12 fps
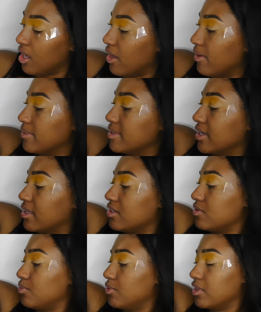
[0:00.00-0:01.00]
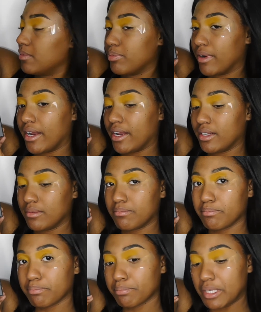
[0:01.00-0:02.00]
It's like this really bright
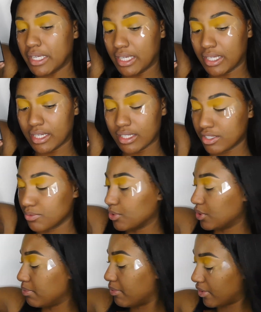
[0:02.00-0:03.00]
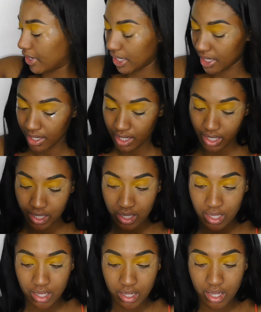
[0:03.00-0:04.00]
pink. It's really pretty.
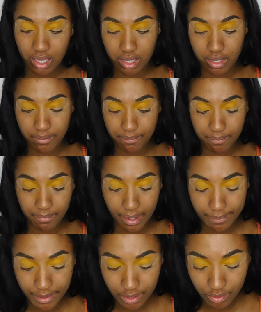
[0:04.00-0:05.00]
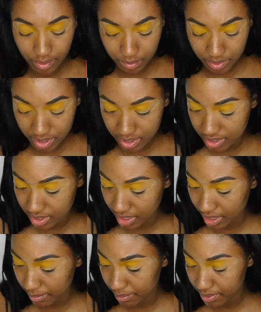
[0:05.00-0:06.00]
I'm going to go in with
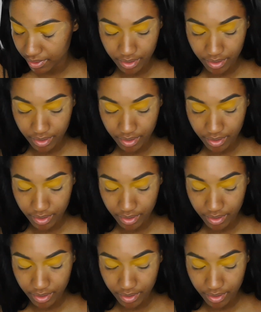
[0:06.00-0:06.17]
Skip.